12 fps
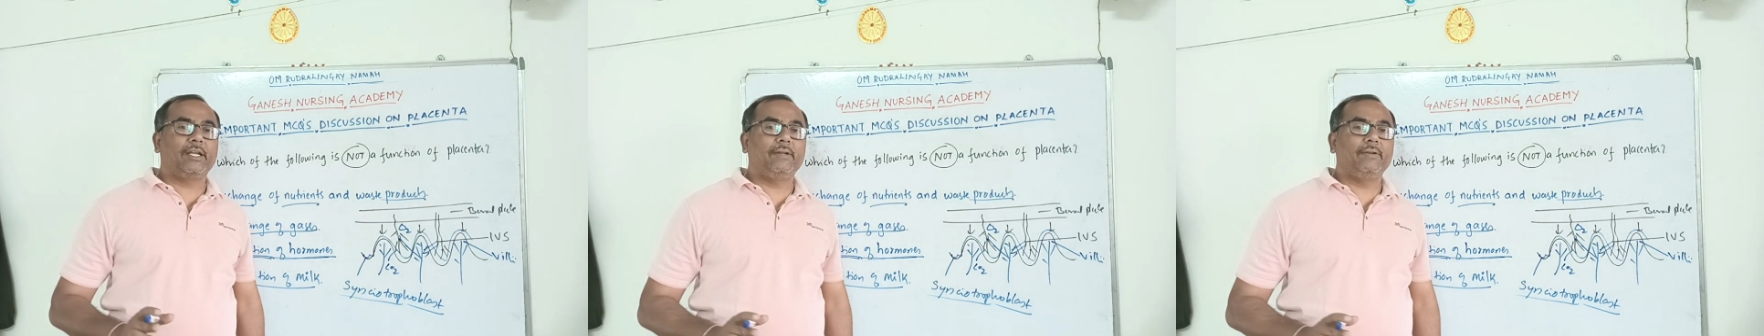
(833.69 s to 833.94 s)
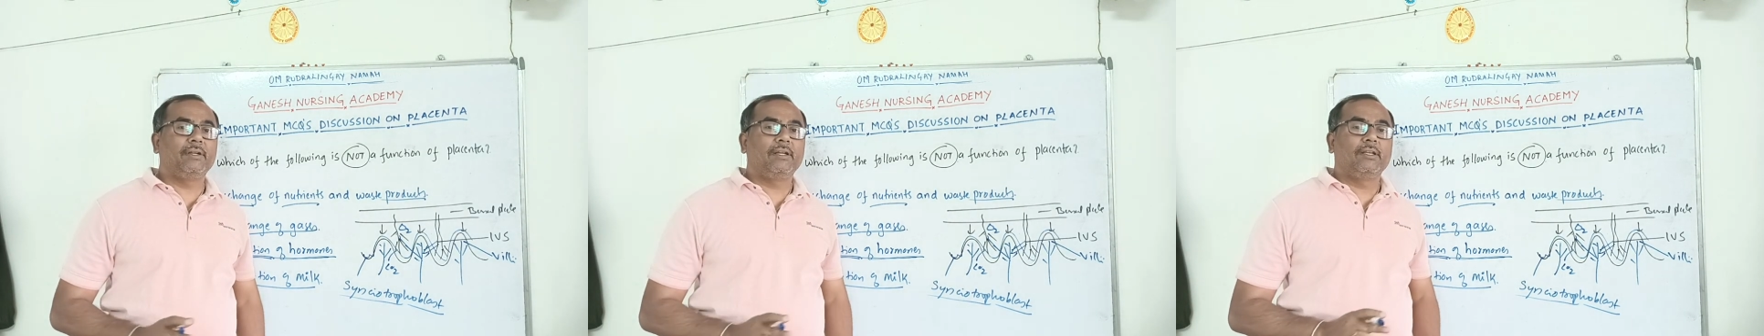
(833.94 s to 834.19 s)

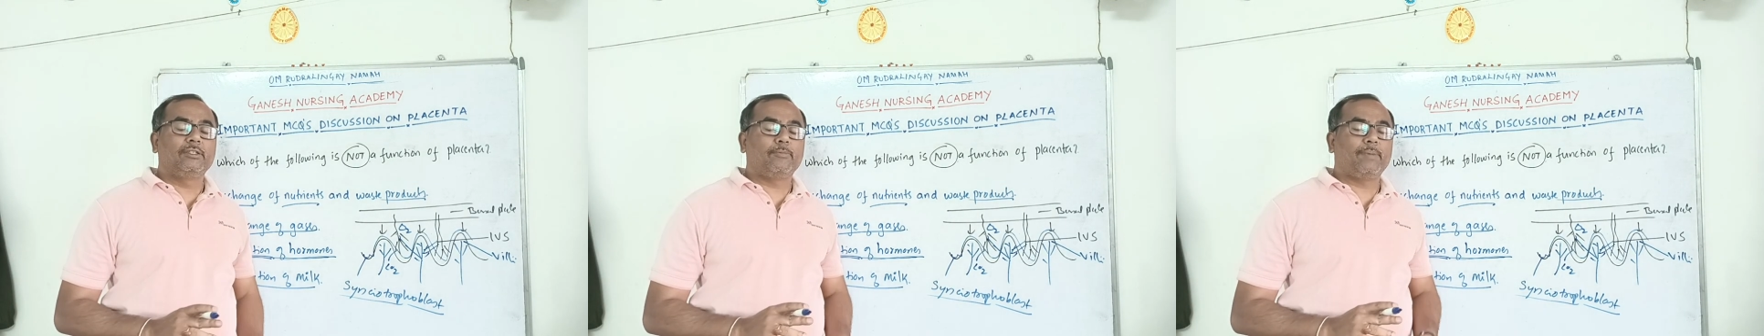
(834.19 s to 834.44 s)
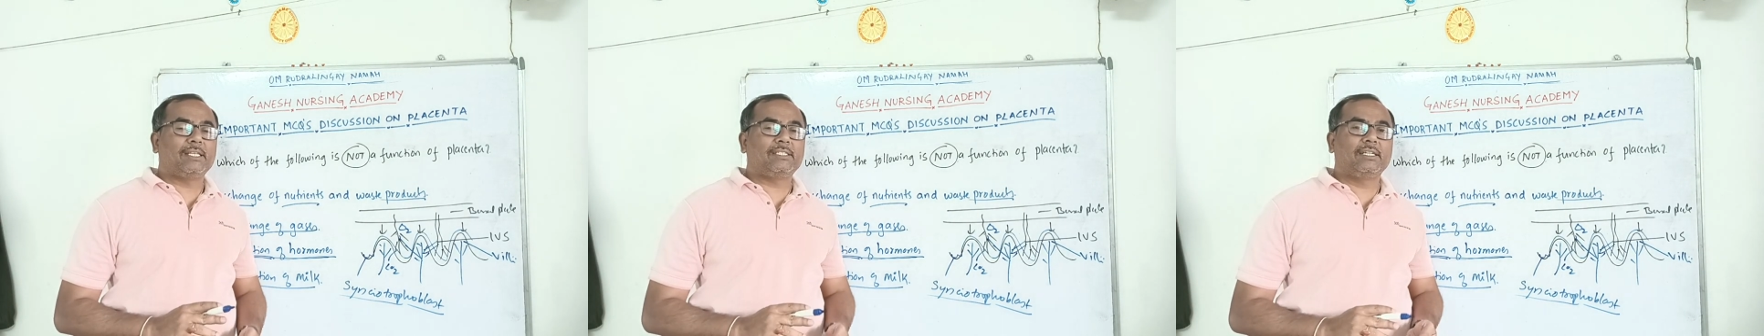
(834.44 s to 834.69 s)
Okay,
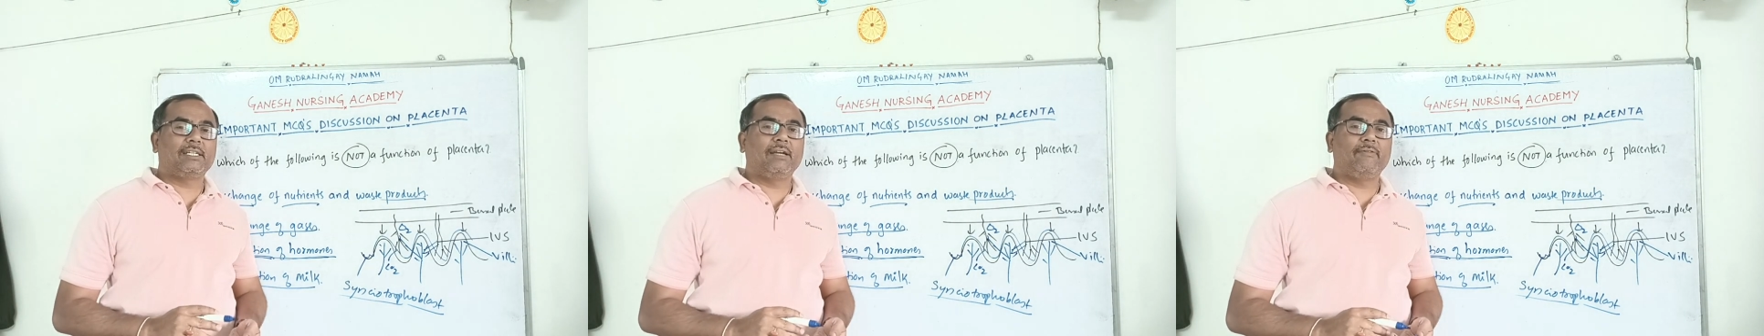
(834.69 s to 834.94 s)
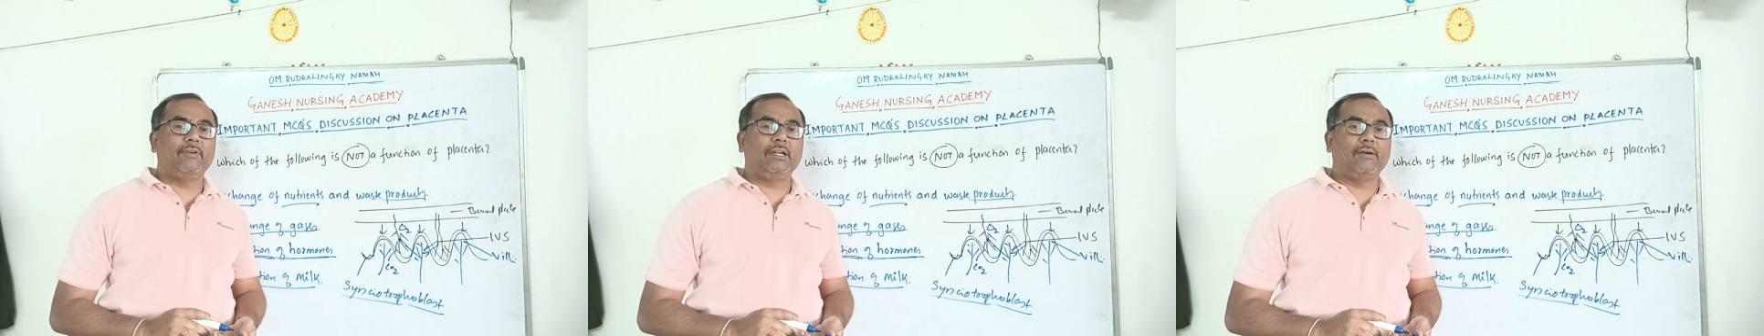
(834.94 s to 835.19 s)
so
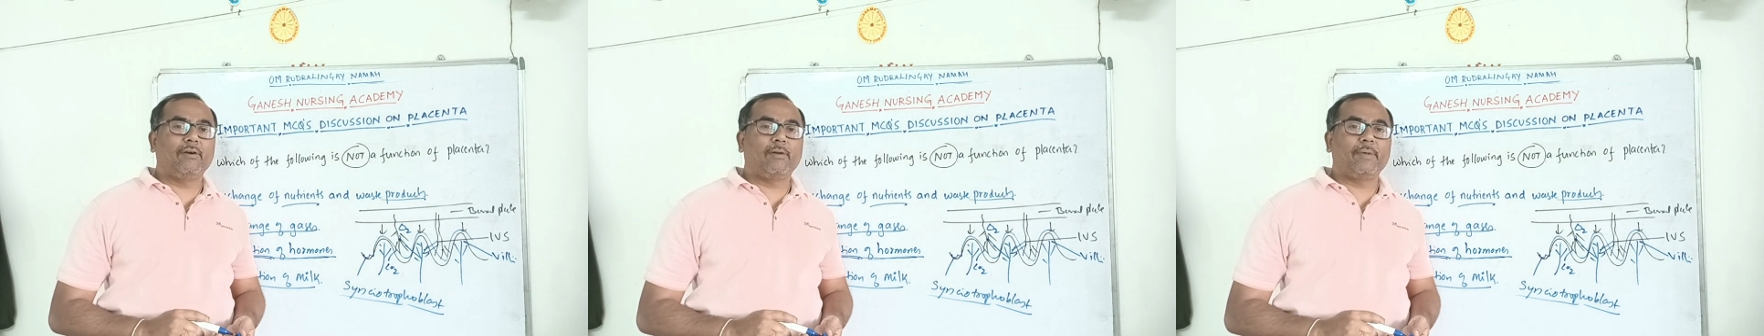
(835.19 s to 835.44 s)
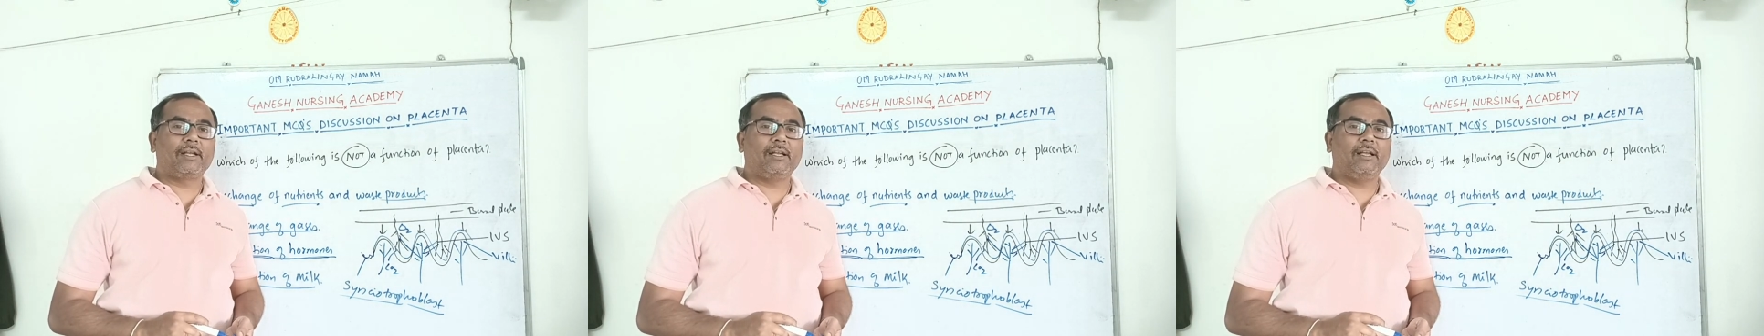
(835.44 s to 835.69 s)
placenta will
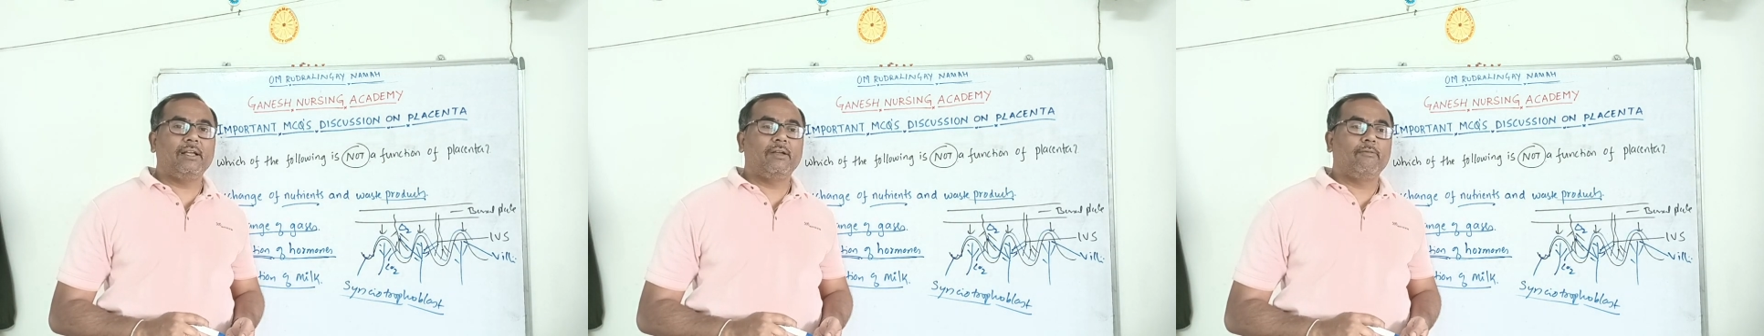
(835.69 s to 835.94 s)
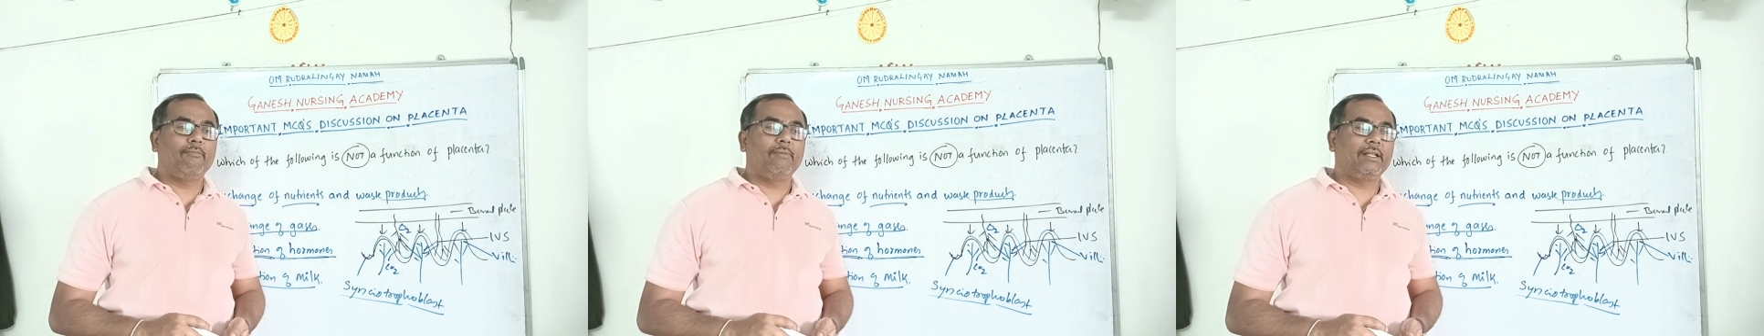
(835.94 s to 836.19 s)
never make a
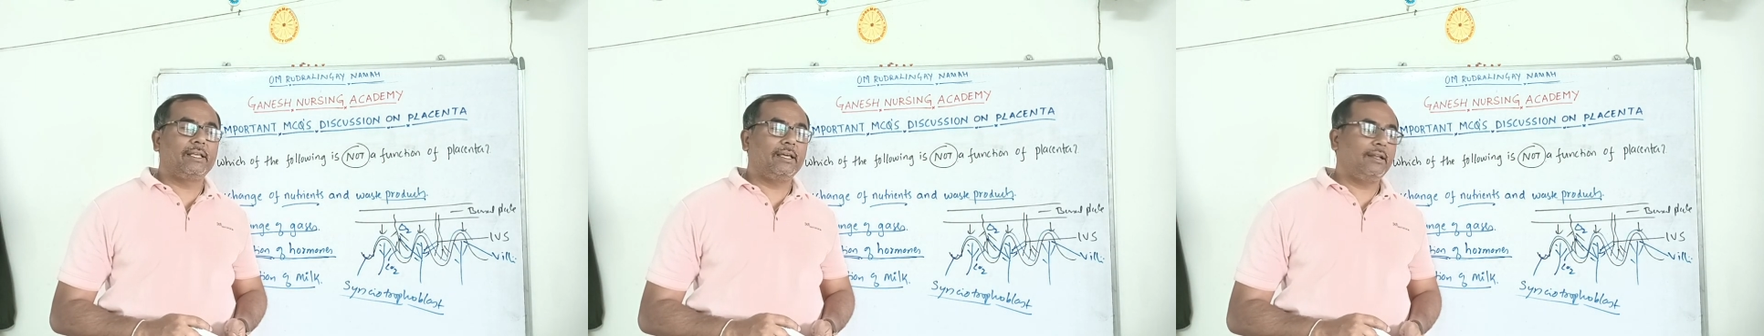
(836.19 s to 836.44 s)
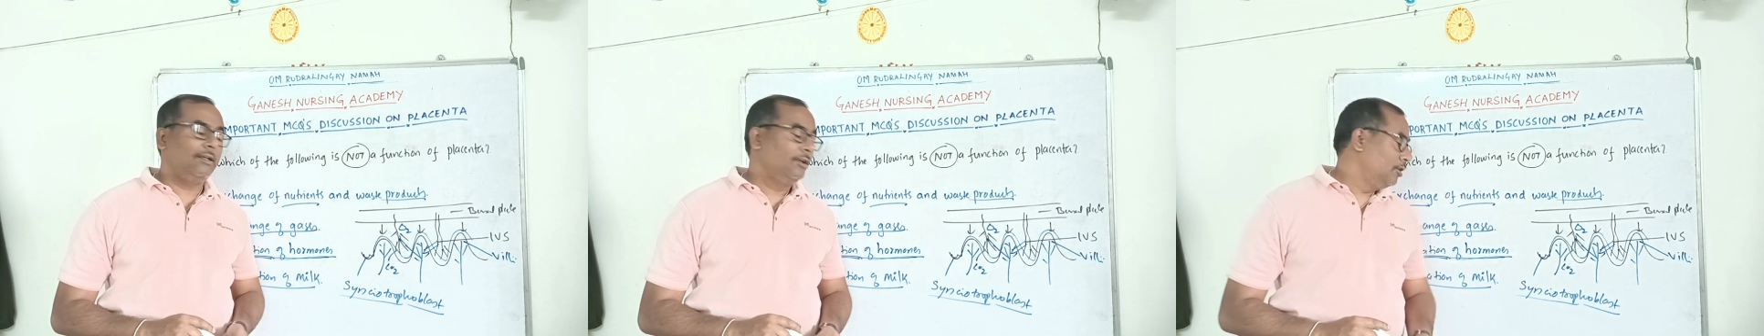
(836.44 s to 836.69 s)
milk
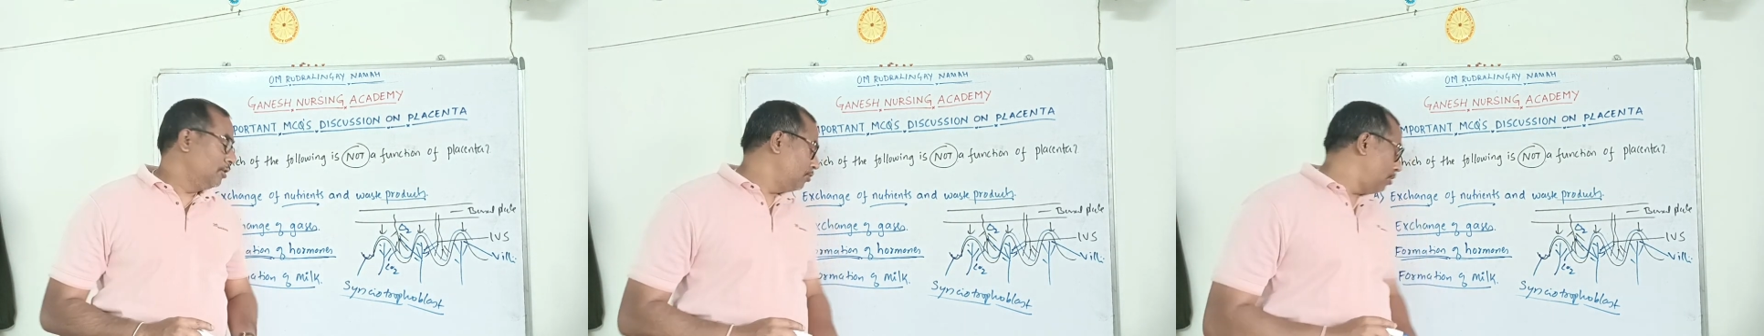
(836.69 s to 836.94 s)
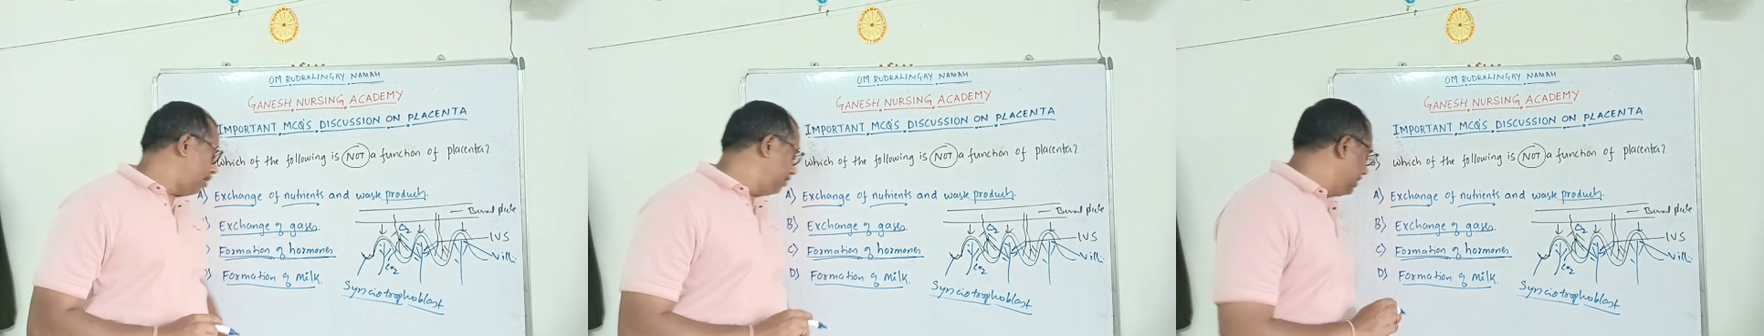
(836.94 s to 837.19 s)
here.
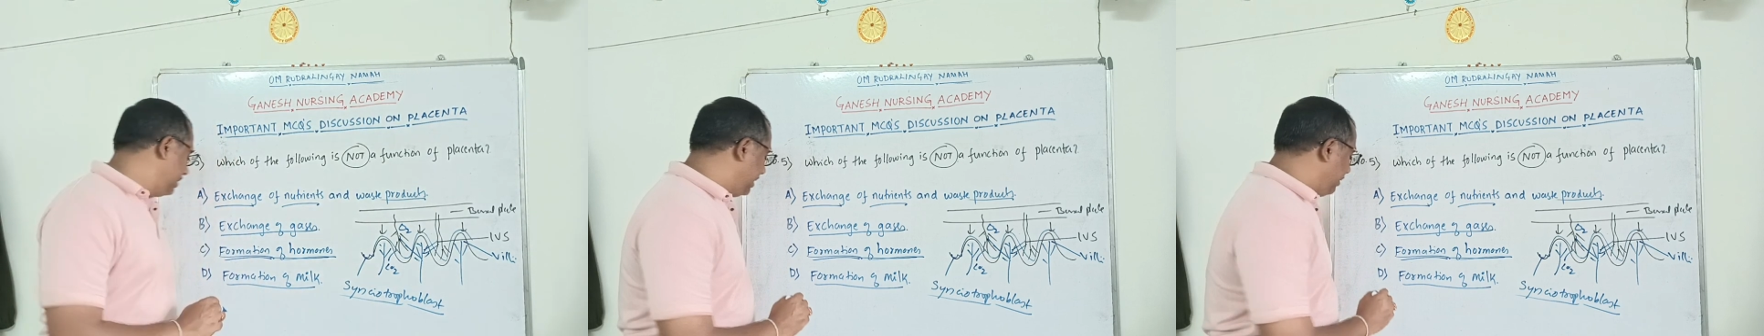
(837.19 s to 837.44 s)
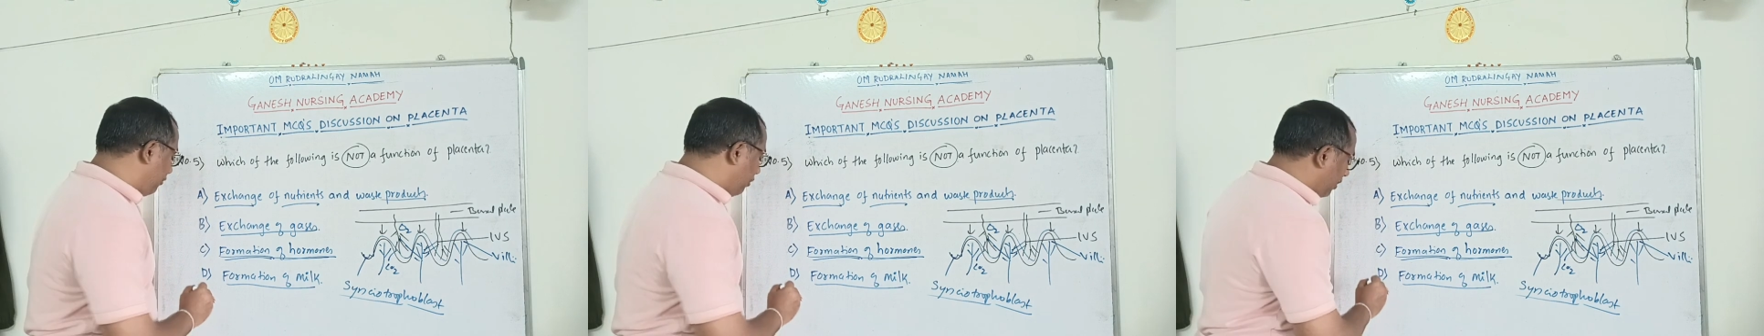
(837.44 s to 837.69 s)
So
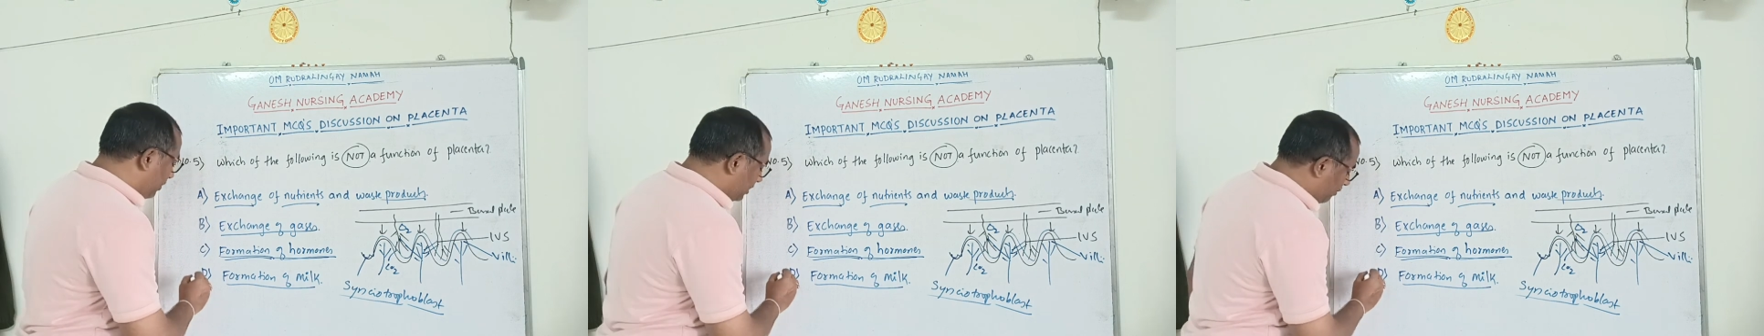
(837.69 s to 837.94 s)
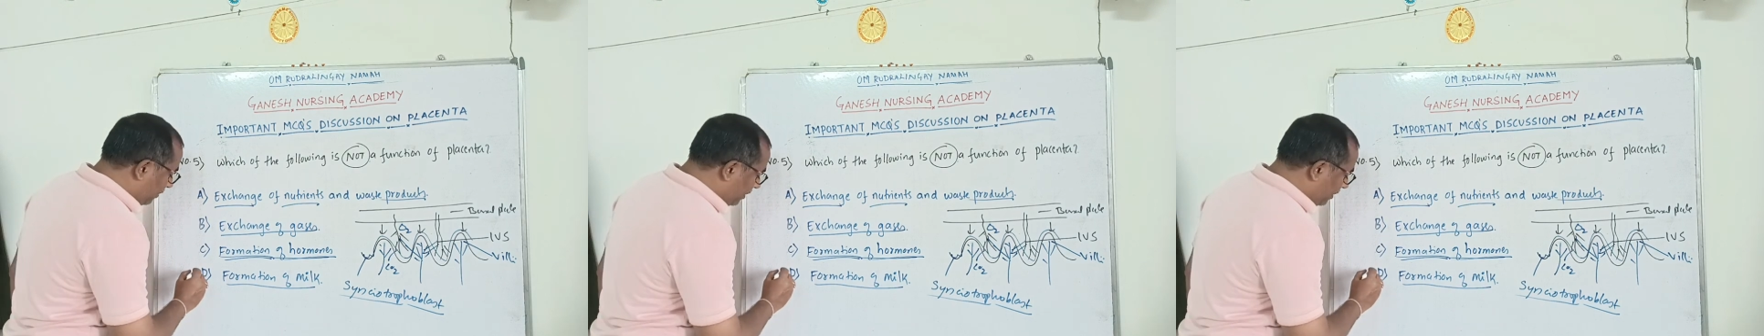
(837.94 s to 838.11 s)
option D, formation